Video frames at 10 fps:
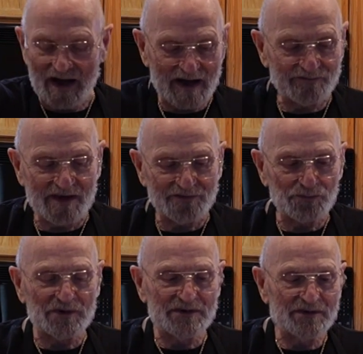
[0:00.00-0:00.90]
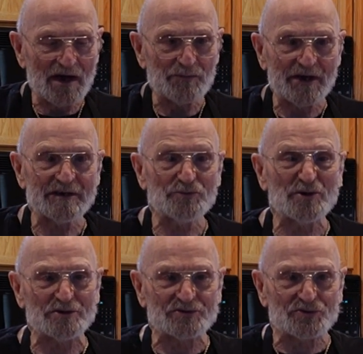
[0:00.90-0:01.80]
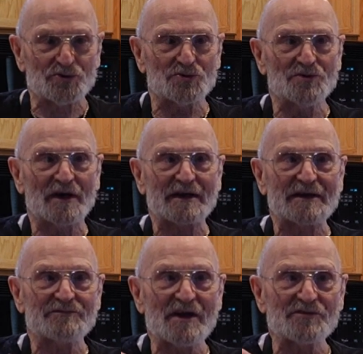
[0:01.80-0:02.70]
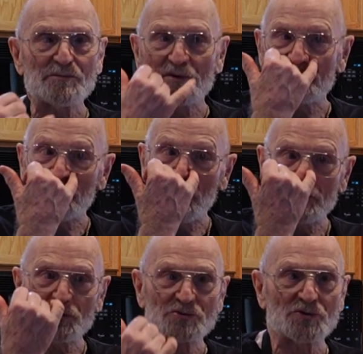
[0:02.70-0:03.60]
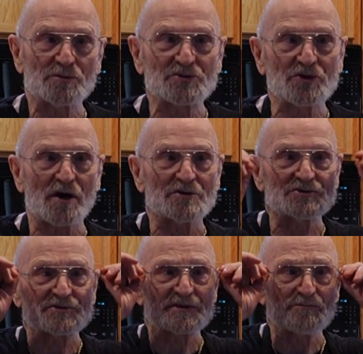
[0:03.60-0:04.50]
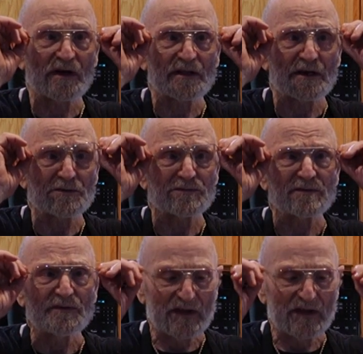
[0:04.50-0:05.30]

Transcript: I'm 81 years old, and I have never been to a dermatologist in my life.